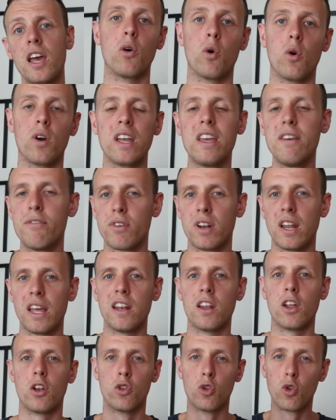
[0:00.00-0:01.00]
or even
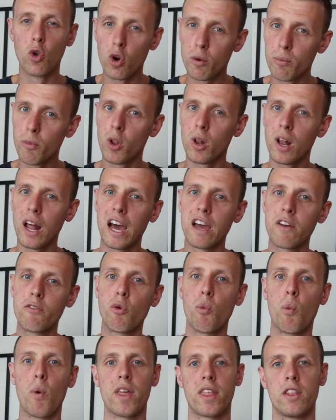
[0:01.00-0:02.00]
in a normal life
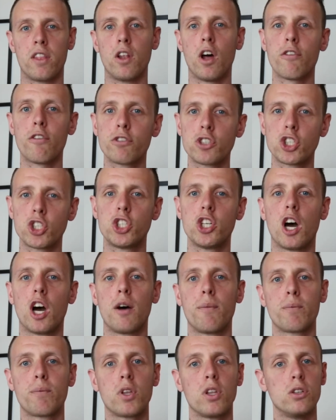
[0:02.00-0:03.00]
with an office
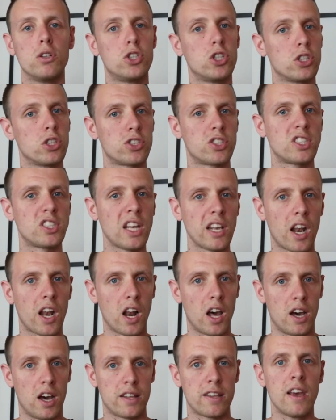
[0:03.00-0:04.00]
job, you just sit a
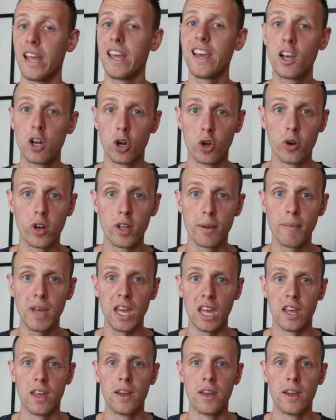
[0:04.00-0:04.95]
lot, including me.